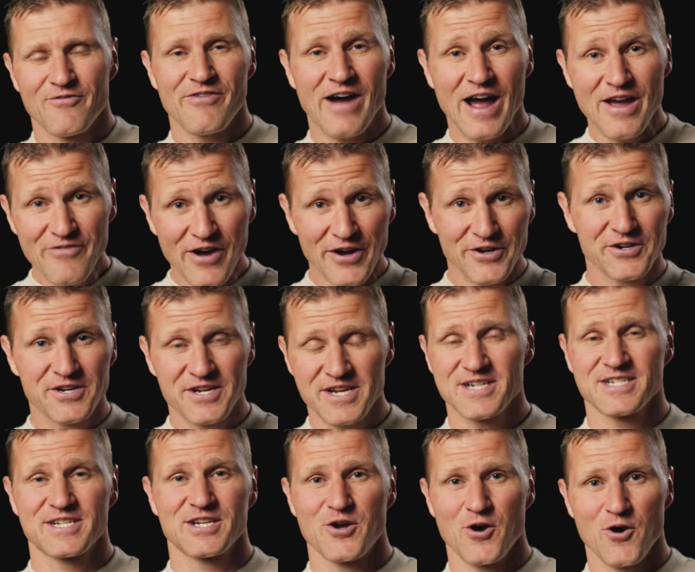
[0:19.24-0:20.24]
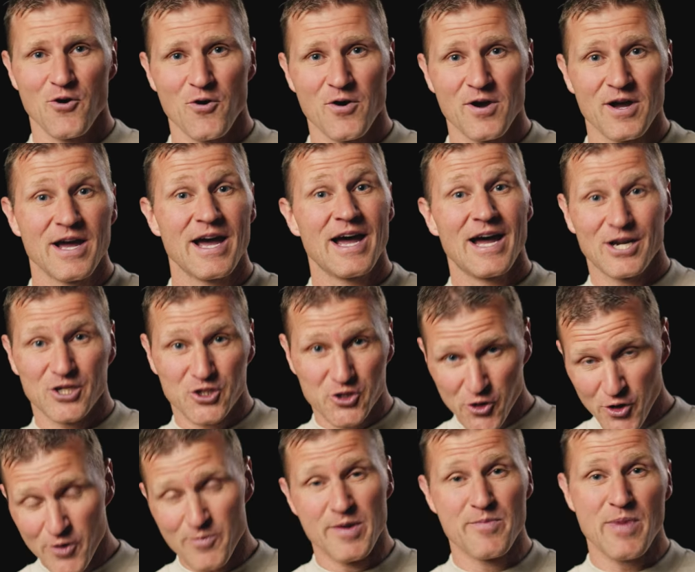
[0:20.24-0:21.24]
500 years ago, a
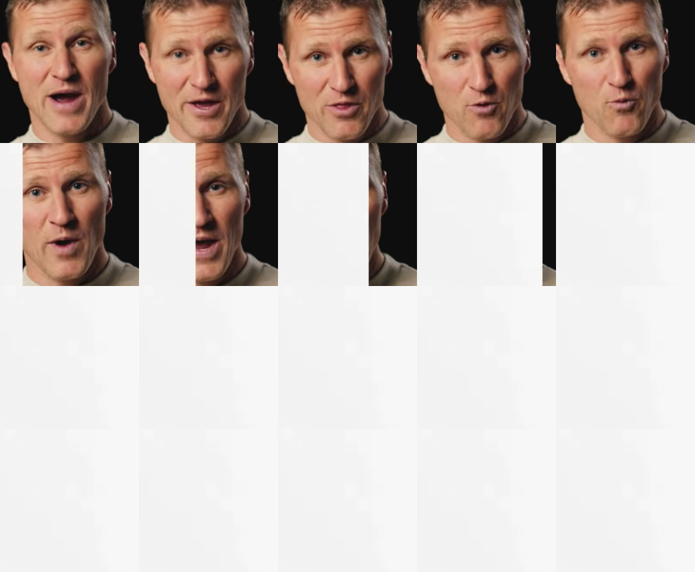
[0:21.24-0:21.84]
German, by the way,